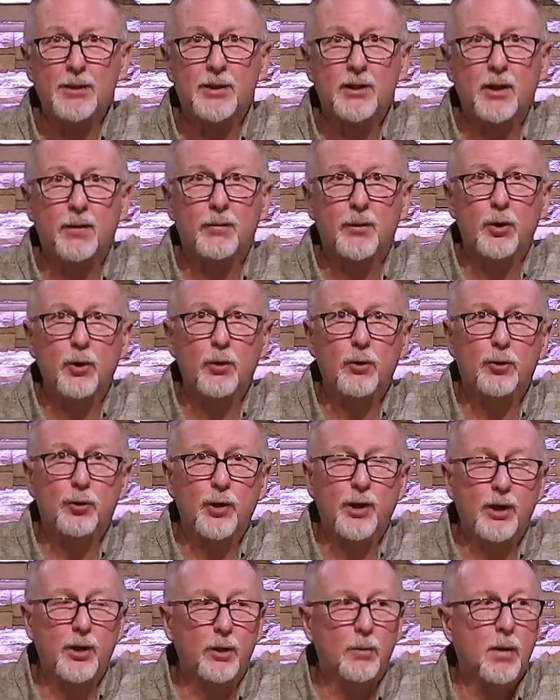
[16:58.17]
that if you
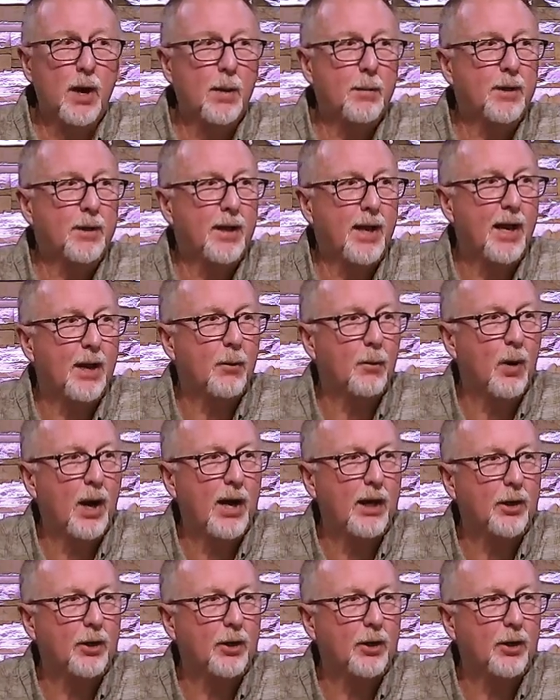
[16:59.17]
treat your mom and dad right,